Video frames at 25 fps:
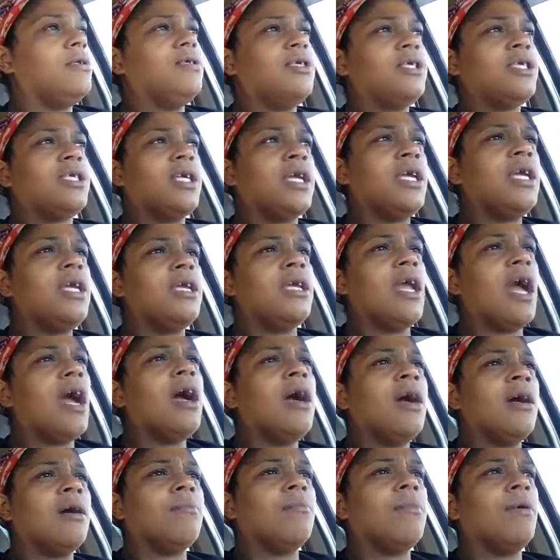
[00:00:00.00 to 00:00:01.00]
she
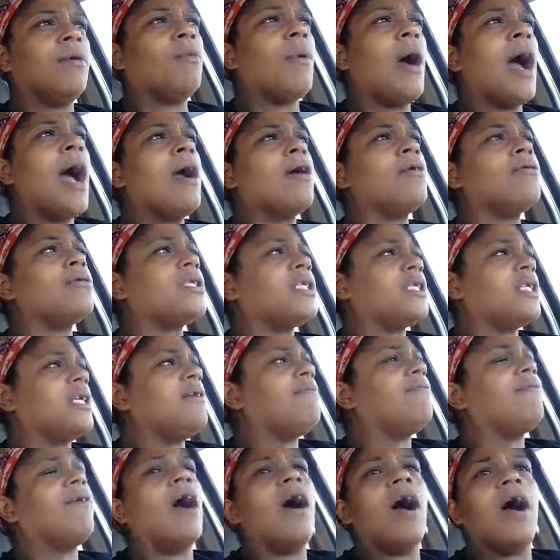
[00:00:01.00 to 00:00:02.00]
young, but why her
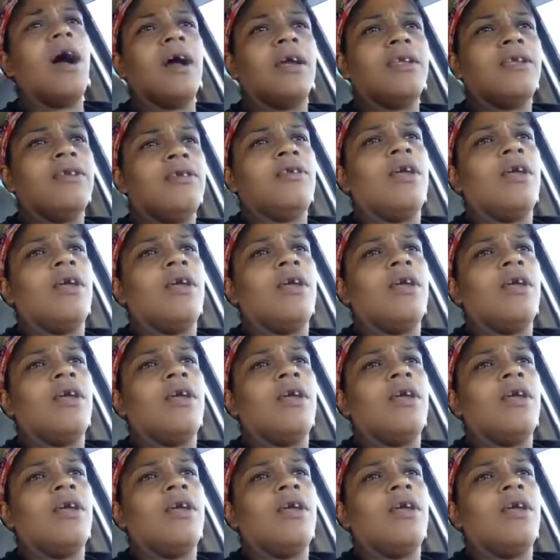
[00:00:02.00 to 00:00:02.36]
teeth gone,